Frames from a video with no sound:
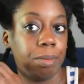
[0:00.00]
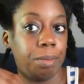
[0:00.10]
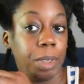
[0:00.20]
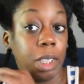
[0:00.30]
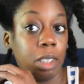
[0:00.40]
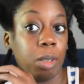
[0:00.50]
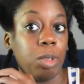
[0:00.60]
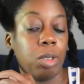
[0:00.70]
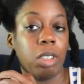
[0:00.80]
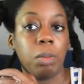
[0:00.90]
because I'm
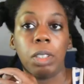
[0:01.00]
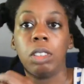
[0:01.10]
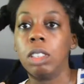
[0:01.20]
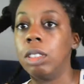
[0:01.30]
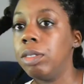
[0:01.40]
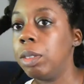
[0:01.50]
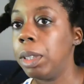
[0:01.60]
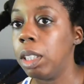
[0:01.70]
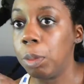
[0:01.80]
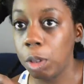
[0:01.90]
doing this myself, to
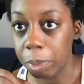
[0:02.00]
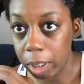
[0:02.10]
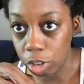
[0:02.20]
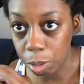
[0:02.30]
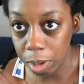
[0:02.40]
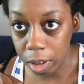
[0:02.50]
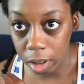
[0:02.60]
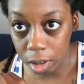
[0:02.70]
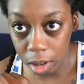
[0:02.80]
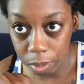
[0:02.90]
make it more manageable, I
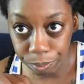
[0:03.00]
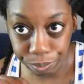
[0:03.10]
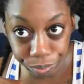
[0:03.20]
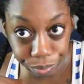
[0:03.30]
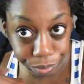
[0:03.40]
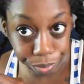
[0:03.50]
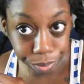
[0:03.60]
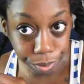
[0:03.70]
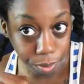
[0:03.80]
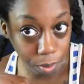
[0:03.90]
did
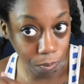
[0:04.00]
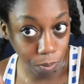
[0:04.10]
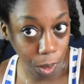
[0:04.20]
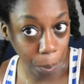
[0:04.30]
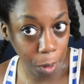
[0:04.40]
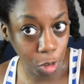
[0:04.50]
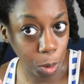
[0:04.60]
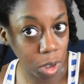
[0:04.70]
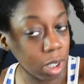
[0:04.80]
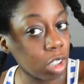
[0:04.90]
much
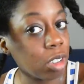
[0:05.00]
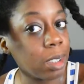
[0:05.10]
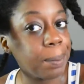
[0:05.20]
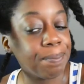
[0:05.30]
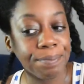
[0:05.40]
more sections.